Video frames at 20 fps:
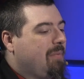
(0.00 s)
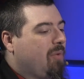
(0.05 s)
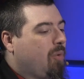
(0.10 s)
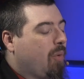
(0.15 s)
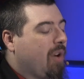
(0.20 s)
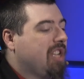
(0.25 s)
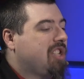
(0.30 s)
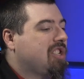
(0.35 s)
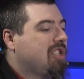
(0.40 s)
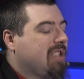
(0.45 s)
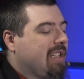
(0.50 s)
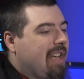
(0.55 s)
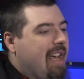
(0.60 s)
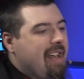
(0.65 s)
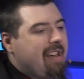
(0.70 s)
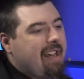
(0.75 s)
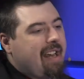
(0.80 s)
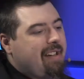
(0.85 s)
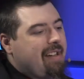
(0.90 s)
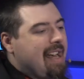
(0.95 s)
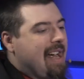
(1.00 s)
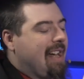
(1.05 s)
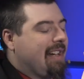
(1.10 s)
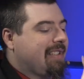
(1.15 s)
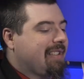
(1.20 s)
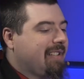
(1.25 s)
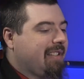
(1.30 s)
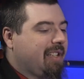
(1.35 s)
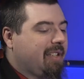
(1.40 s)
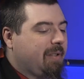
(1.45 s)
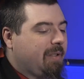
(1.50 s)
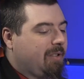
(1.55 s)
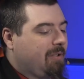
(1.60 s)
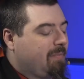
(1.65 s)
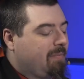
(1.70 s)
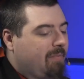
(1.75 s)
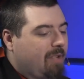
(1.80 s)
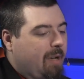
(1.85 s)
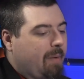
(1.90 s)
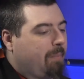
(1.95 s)
Which and not to
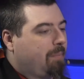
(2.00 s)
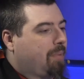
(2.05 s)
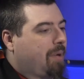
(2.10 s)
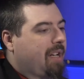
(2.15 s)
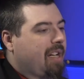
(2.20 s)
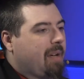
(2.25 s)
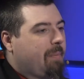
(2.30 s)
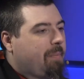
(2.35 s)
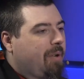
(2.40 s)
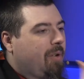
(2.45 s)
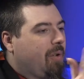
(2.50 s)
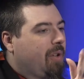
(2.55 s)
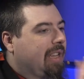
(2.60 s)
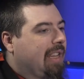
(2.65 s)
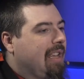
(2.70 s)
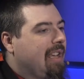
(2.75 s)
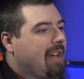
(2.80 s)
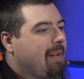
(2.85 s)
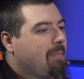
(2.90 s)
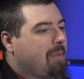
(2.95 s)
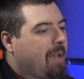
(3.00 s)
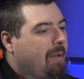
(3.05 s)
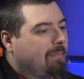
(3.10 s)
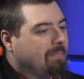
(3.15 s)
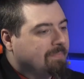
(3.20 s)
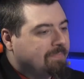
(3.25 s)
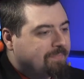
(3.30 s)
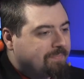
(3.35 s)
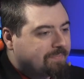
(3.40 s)
bring up an old thing, but